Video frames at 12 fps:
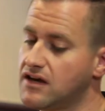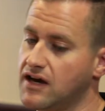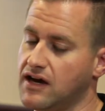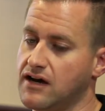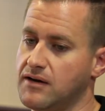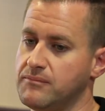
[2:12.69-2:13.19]

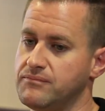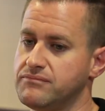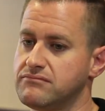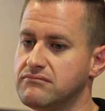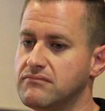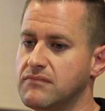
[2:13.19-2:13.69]

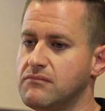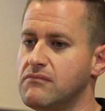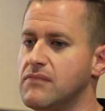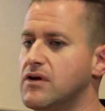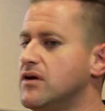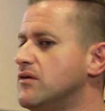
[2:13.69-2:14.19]

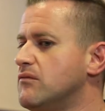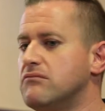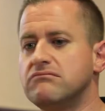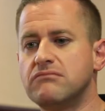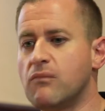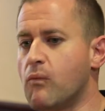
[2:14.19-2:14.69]

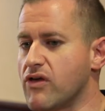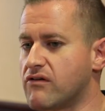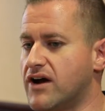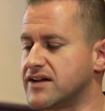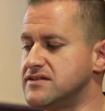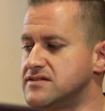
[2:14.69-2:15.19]

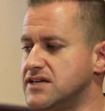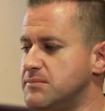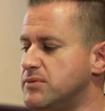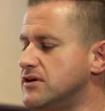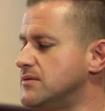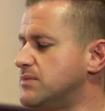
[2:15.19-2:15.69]
whether I can see
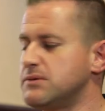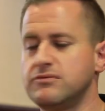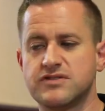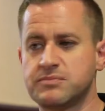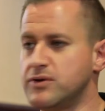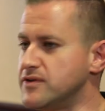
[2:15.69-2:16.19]

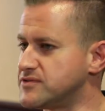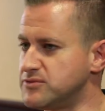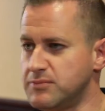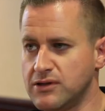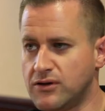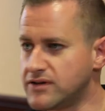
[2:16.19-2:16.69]
people's personal
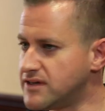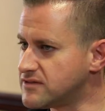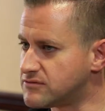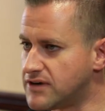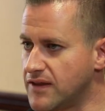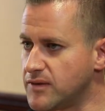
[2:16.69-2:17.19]

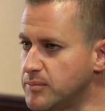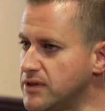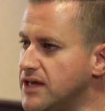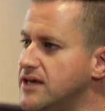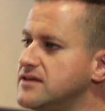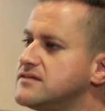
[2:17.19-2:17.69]
belongings around the
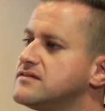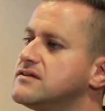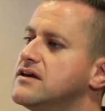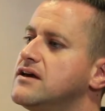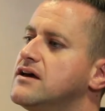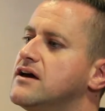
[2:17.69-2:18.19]
place,
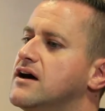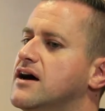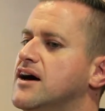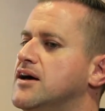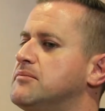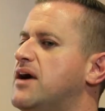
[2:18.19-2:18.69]

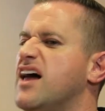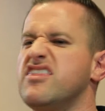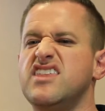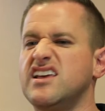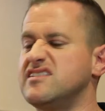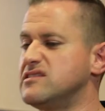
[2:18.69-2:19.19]
are
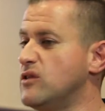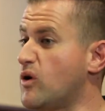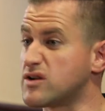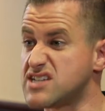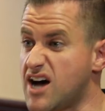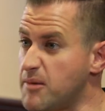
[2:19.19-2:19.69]
things
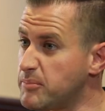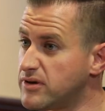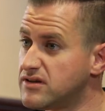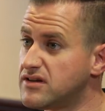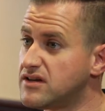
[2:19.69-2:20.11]
locked up,